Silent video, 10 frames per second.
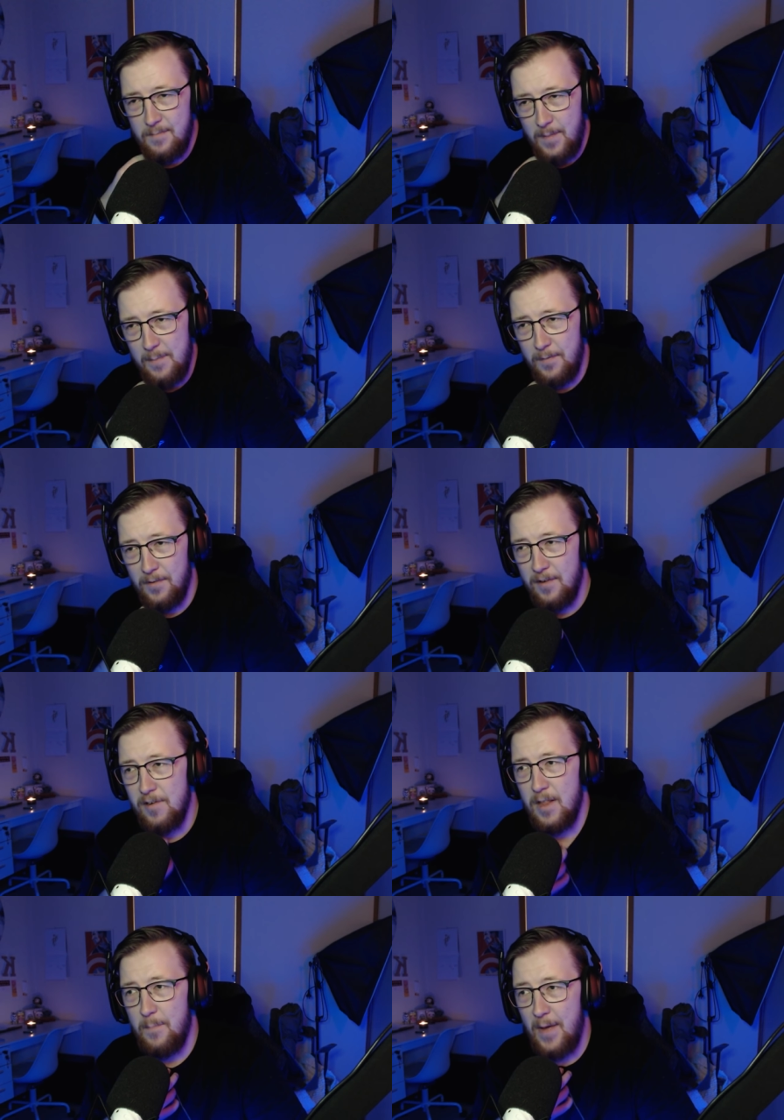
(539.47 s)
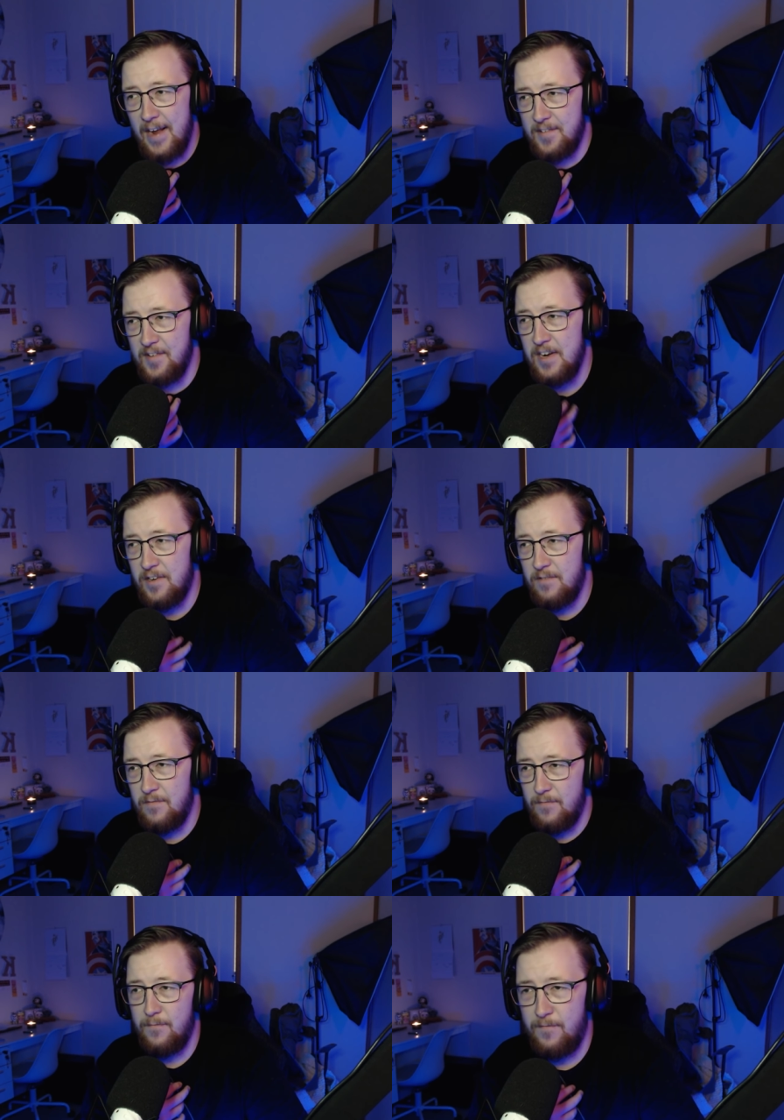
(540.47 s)
people are in the backseat
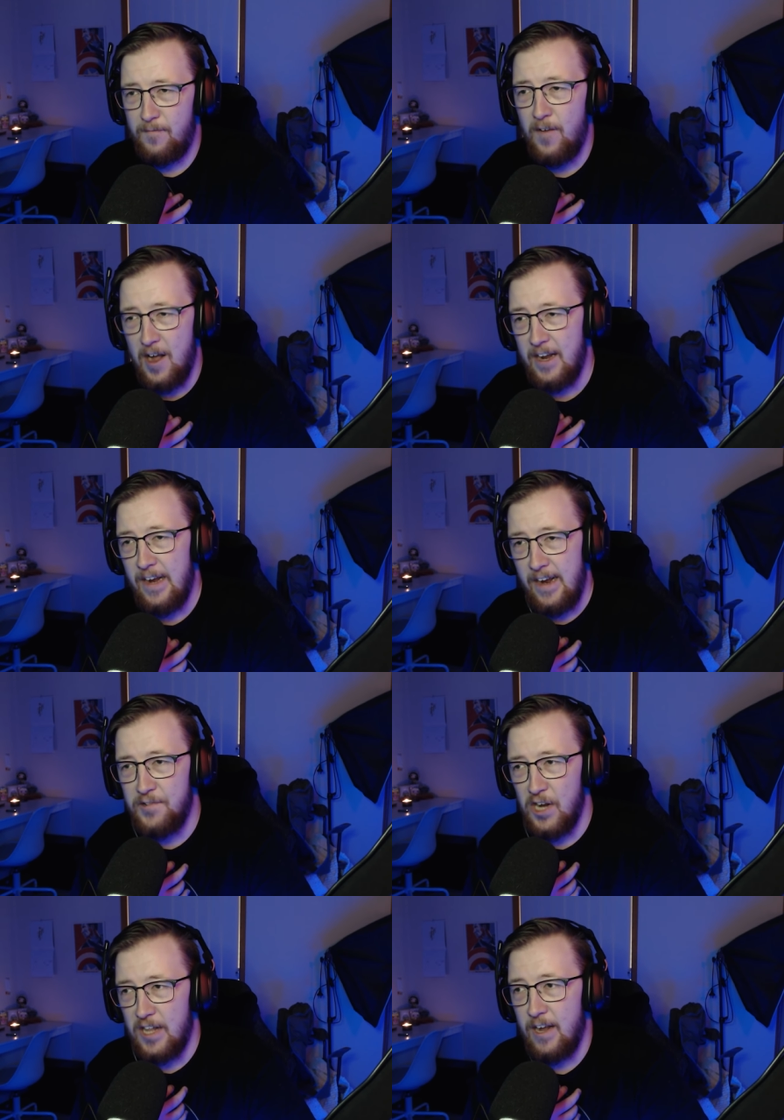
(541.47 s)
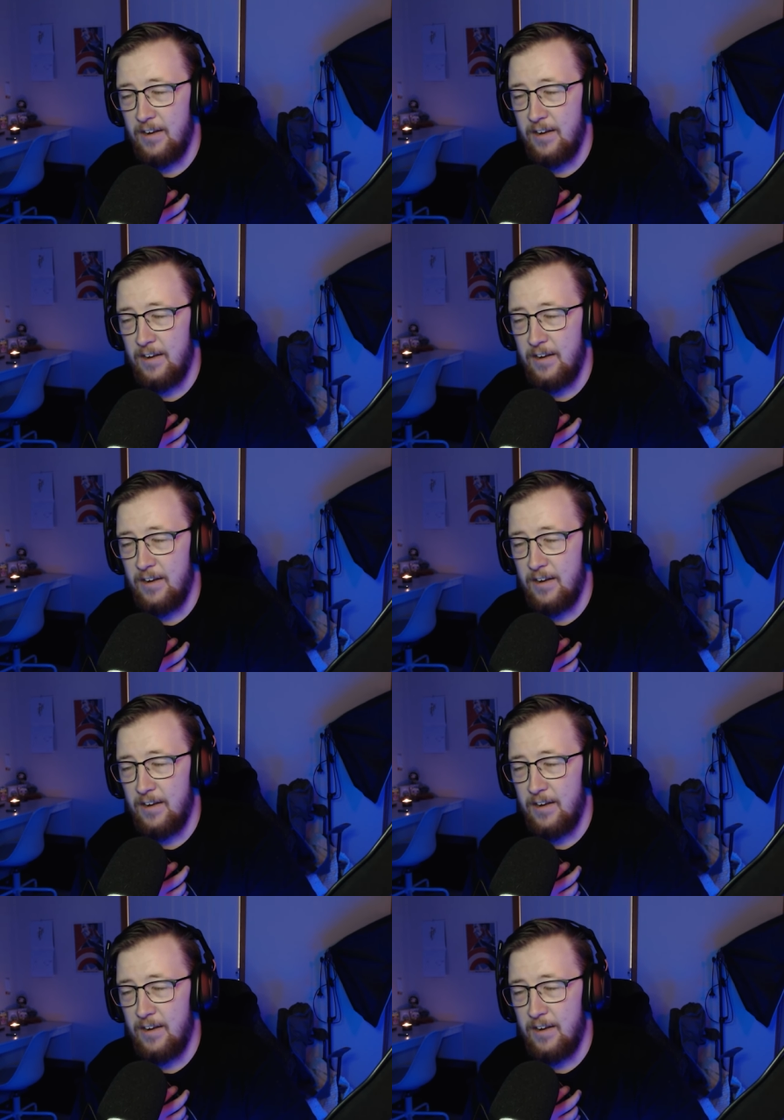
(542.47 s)
fucking each other.